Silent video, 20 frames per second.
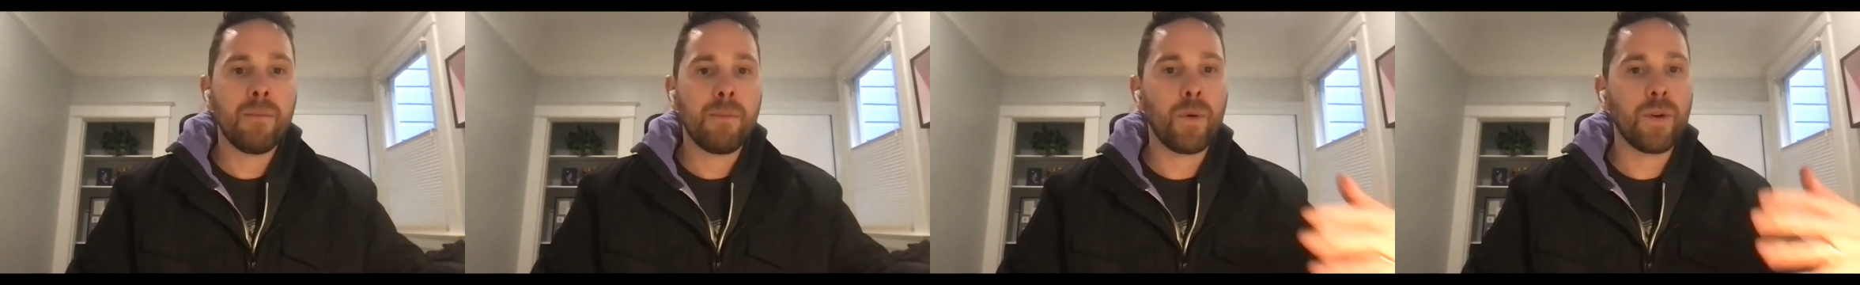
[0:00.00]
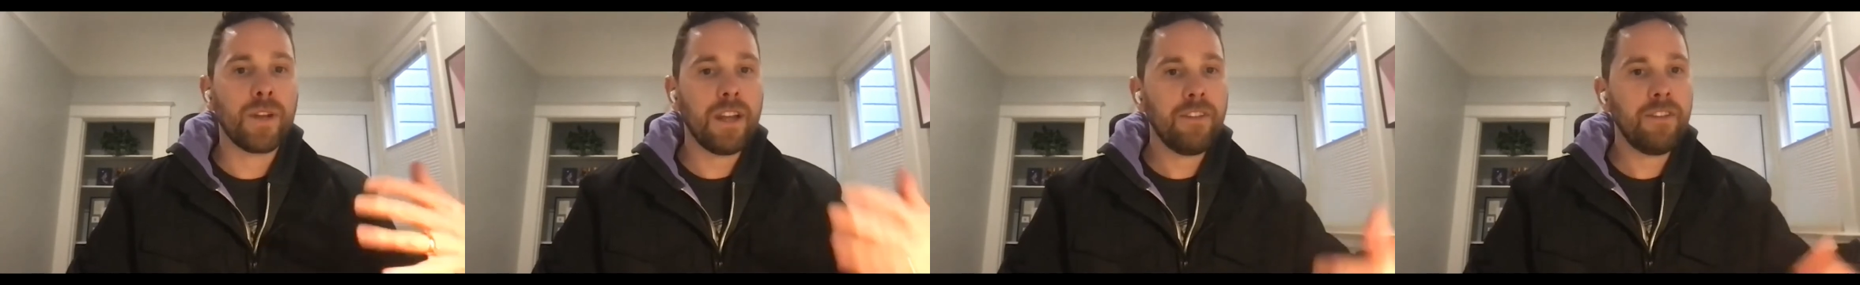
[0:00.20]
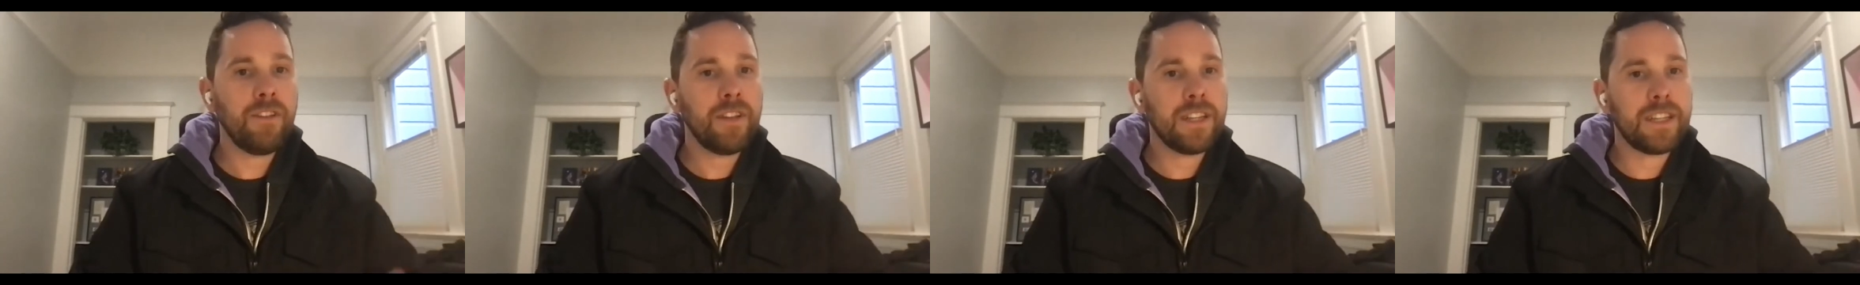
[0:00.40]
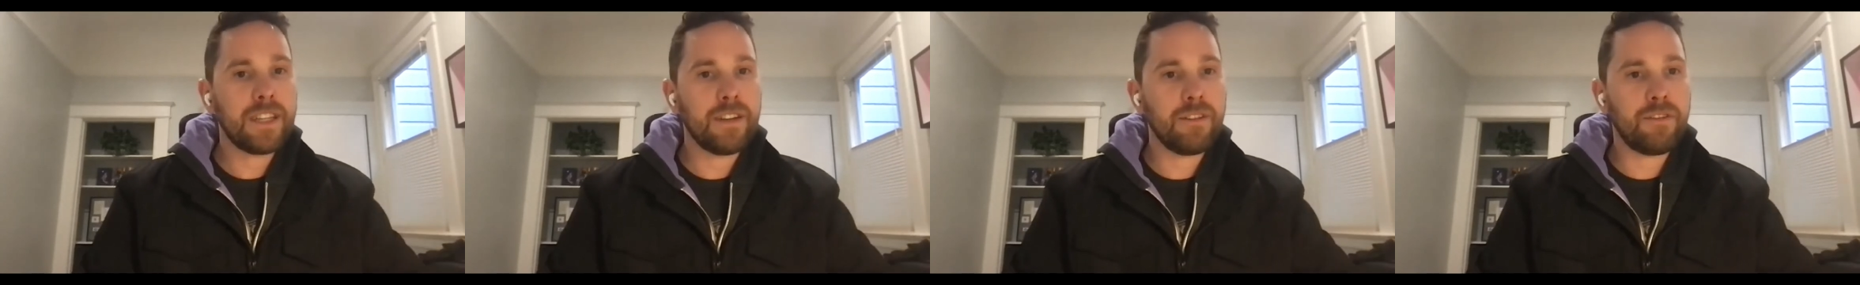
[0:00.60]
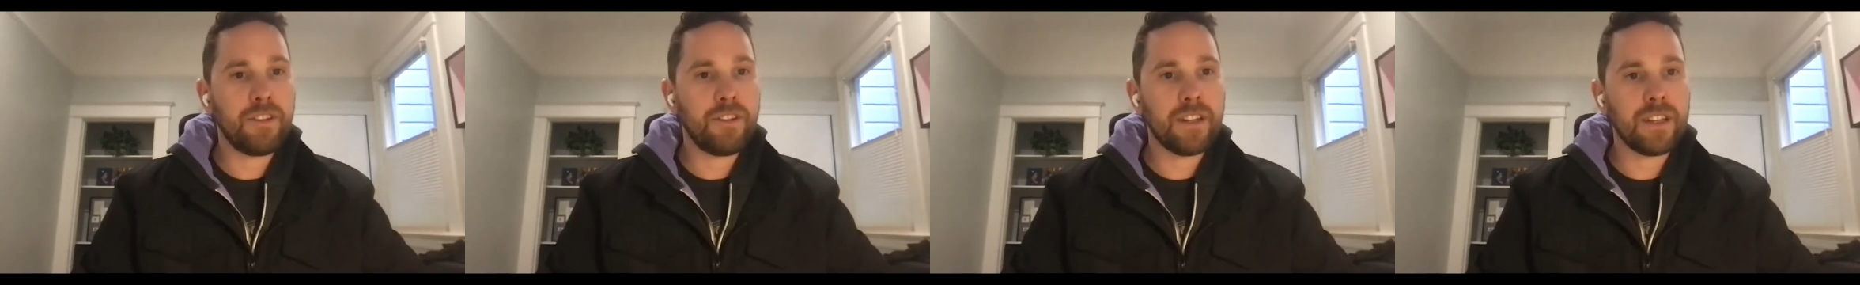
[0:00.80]
but we definitely
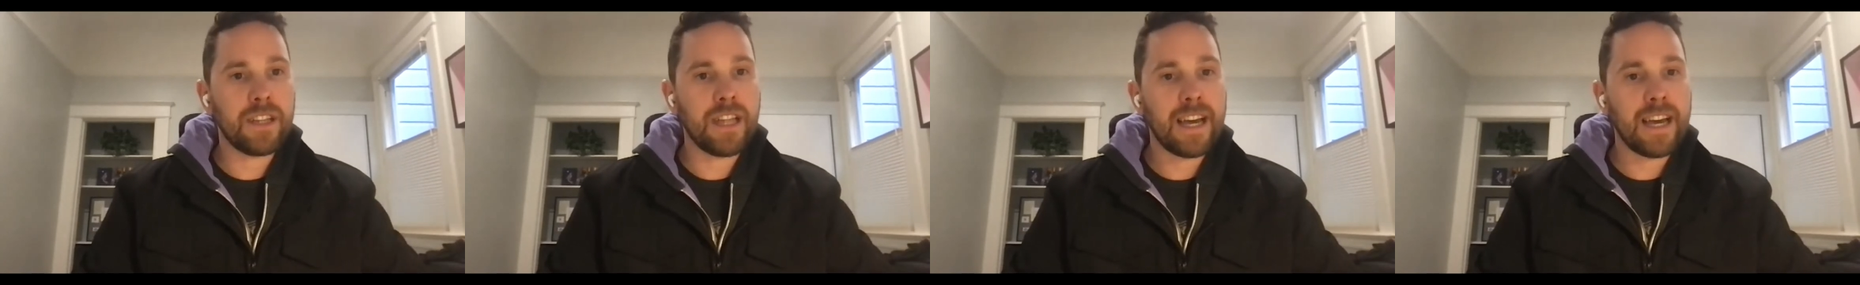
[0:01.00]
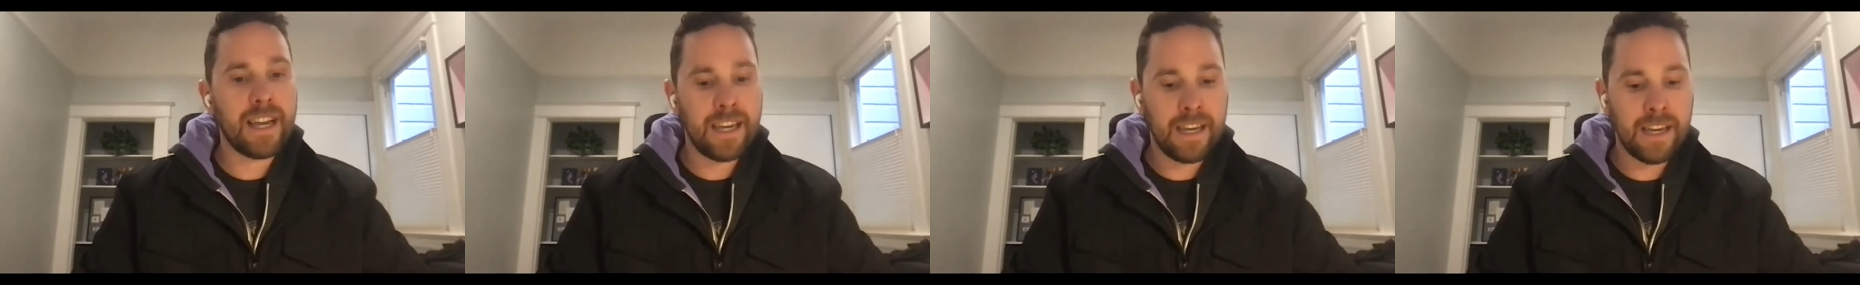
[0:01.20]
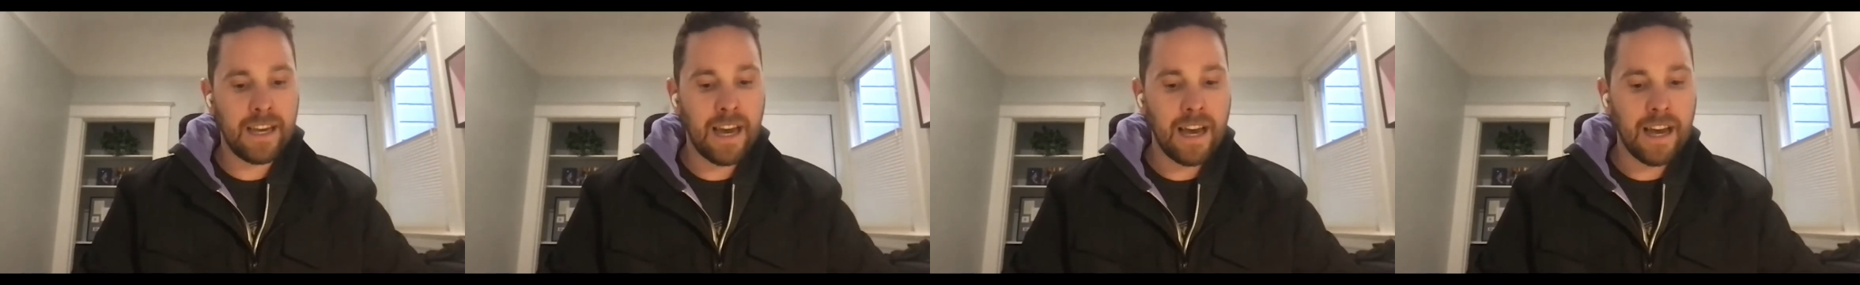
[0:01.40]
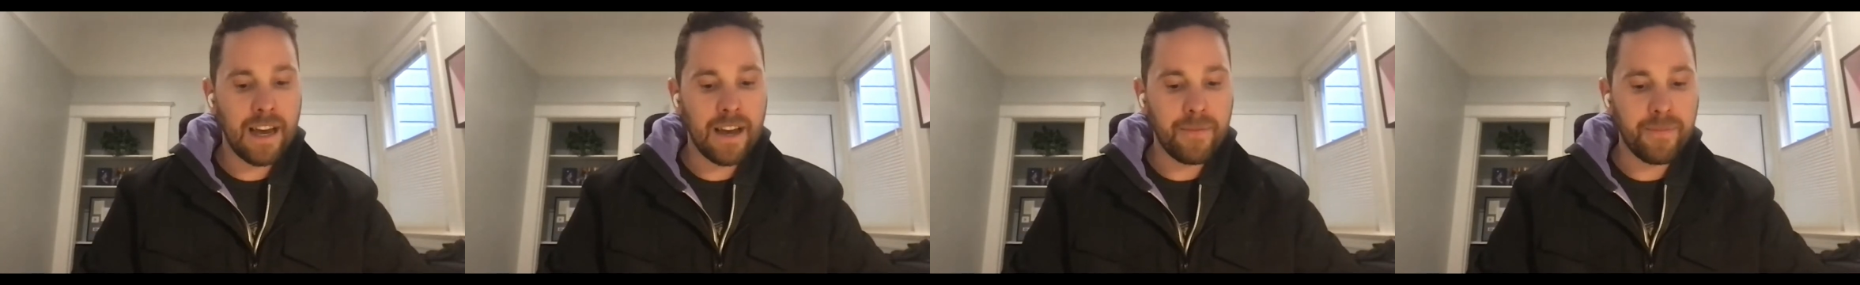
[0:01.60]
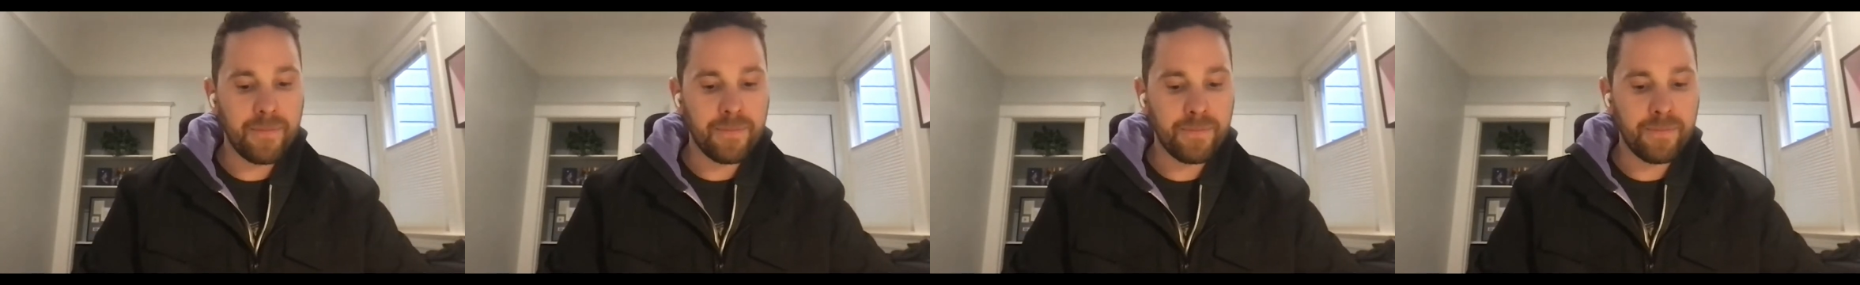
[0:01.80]
did feel like
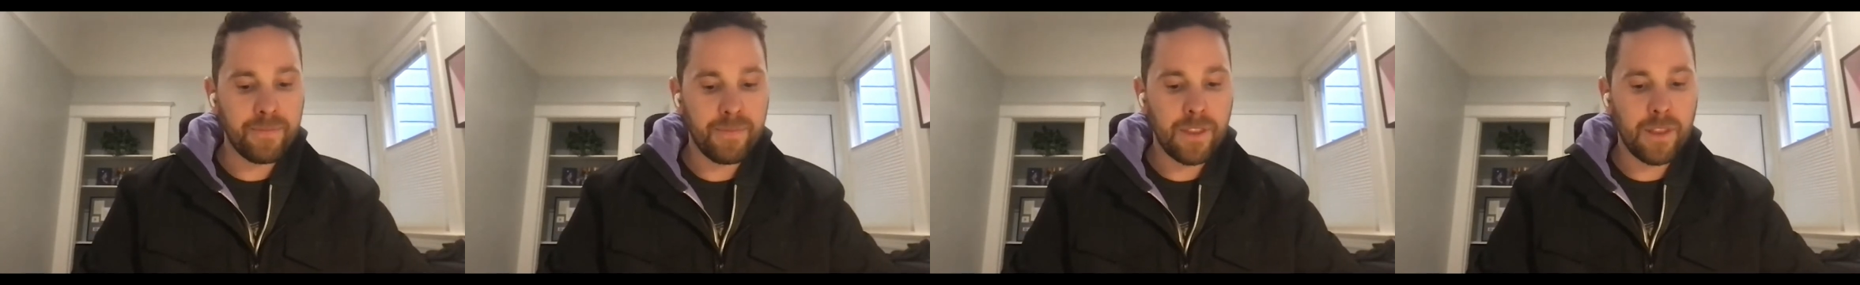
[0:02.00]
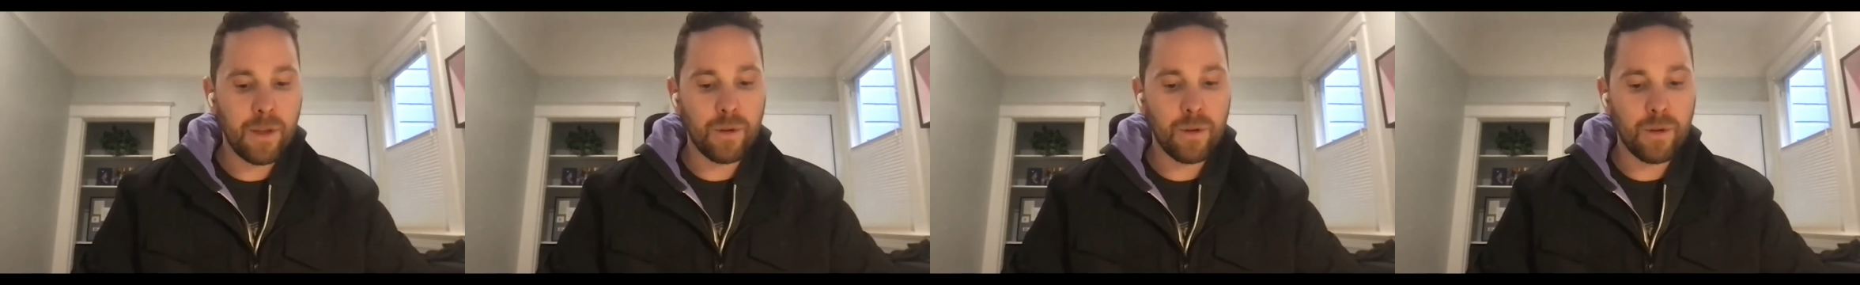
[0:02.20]
um,